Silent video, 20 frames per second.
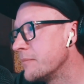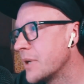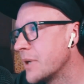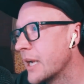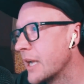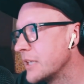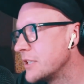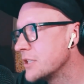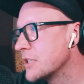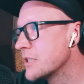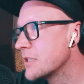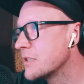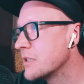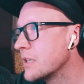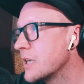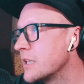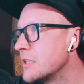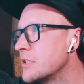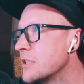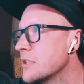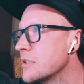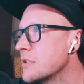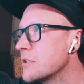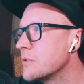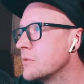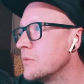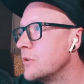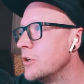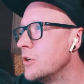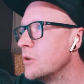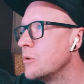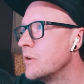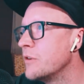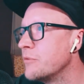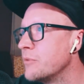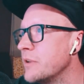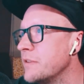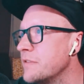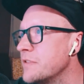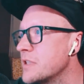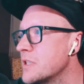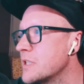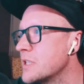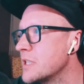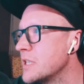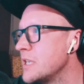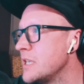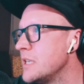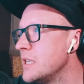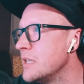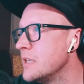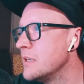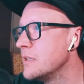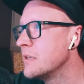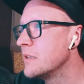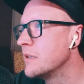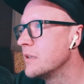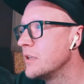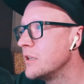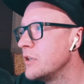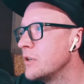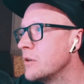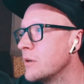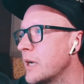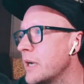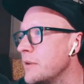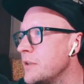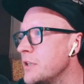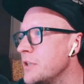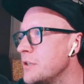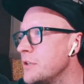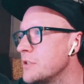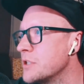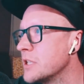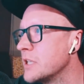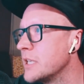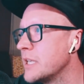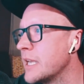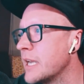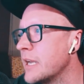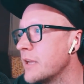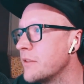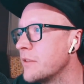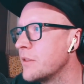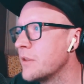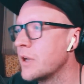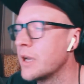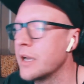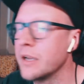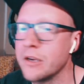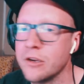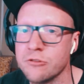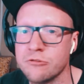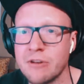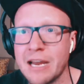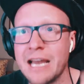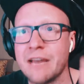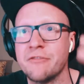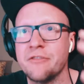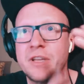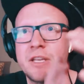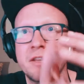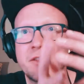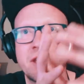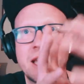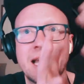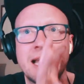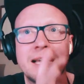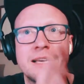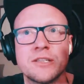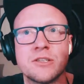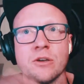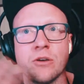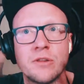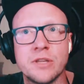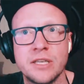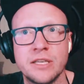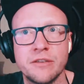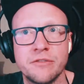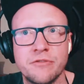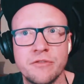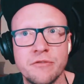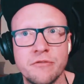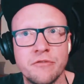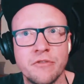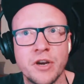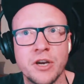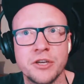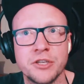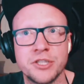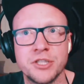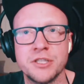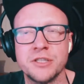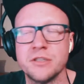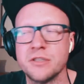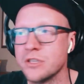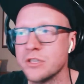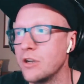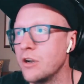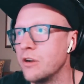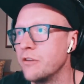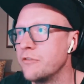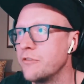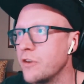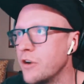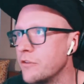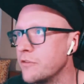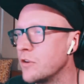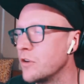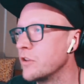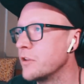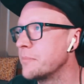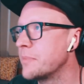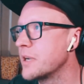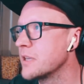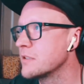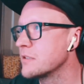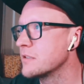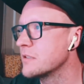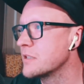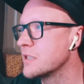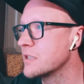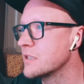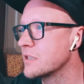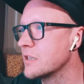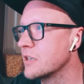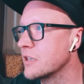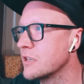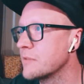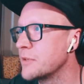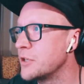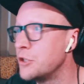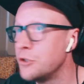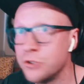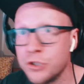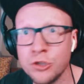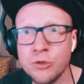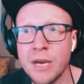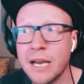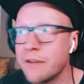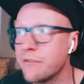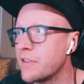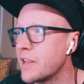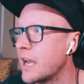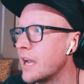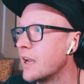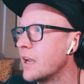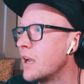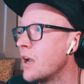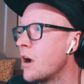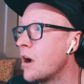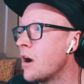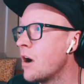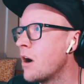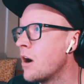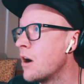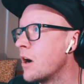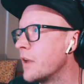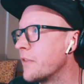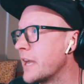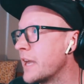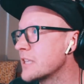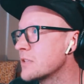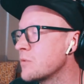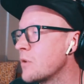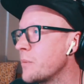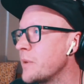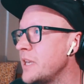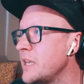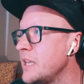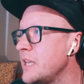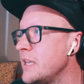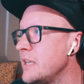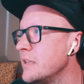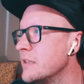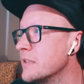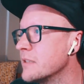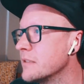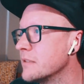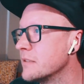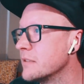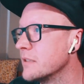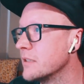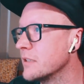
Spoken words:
But I just don't know if we've seen. You know how you usually get that graphic that has all the different versions of all the puzzles that's going to come. You do have that. That's what we need.